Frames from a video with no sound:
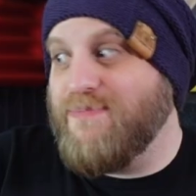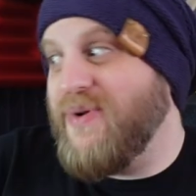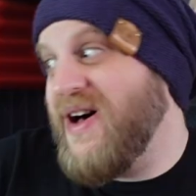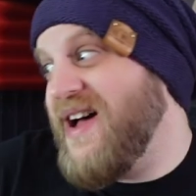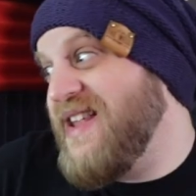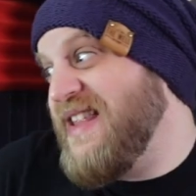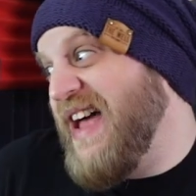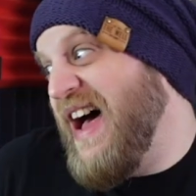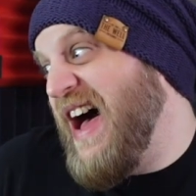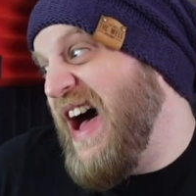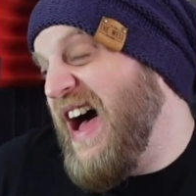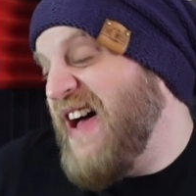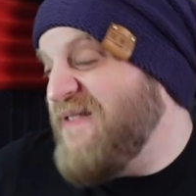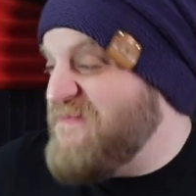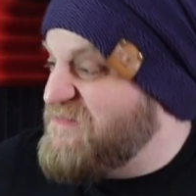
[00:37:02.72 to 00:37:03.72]
But,
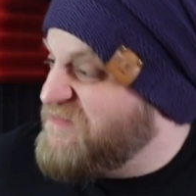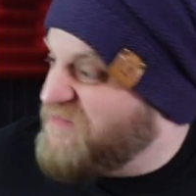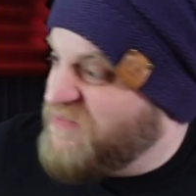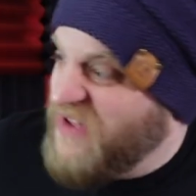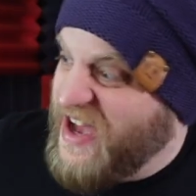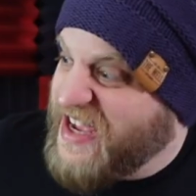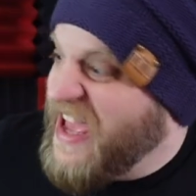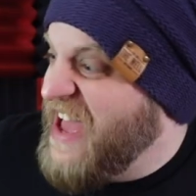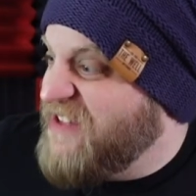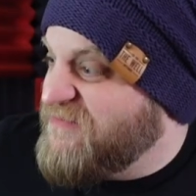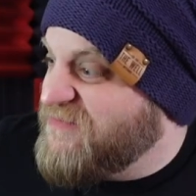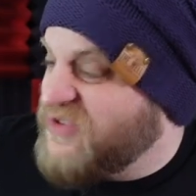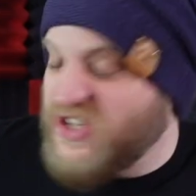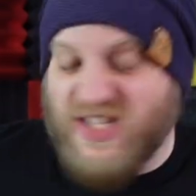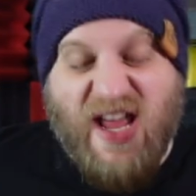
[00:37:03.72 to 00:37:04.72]

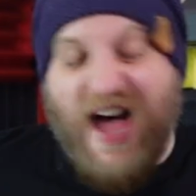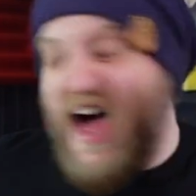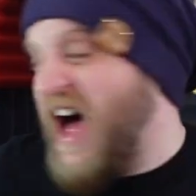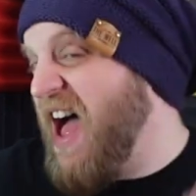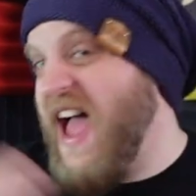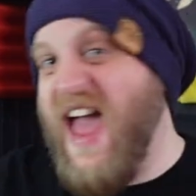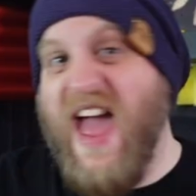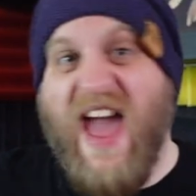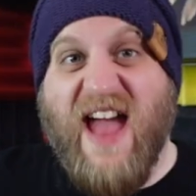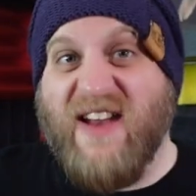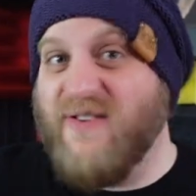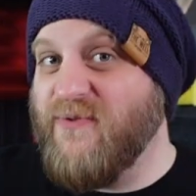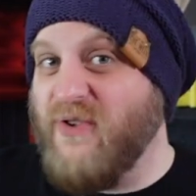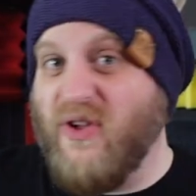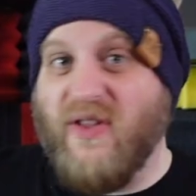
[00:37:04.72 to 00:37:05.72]
again, just a
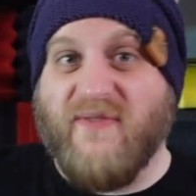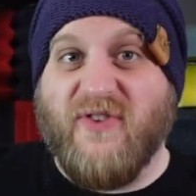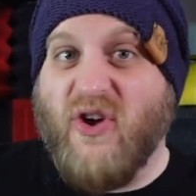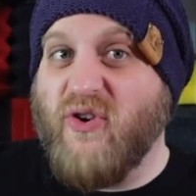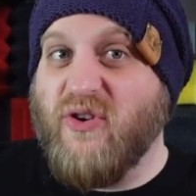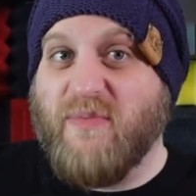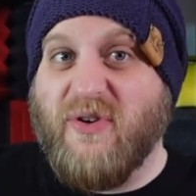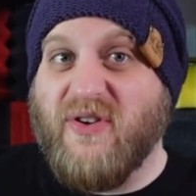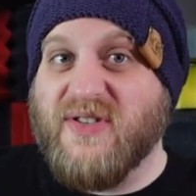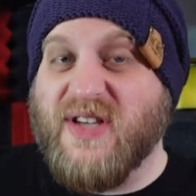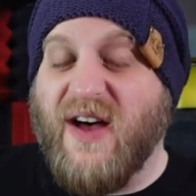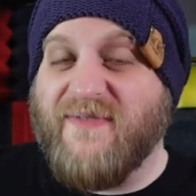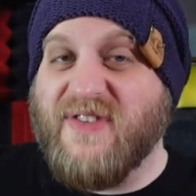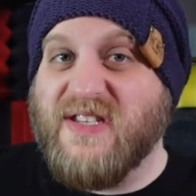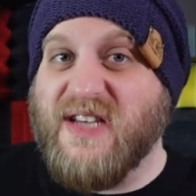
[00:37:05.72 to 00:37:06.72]
handful of notables
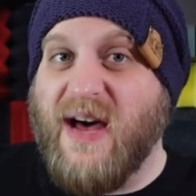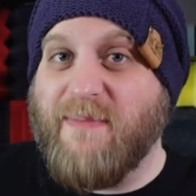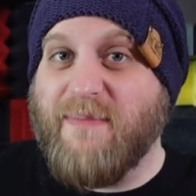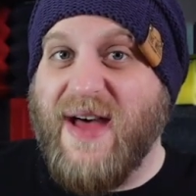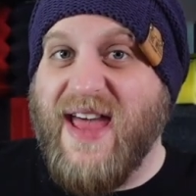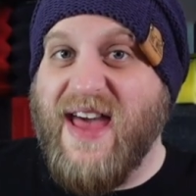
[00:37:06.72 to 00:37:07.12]
off the top of my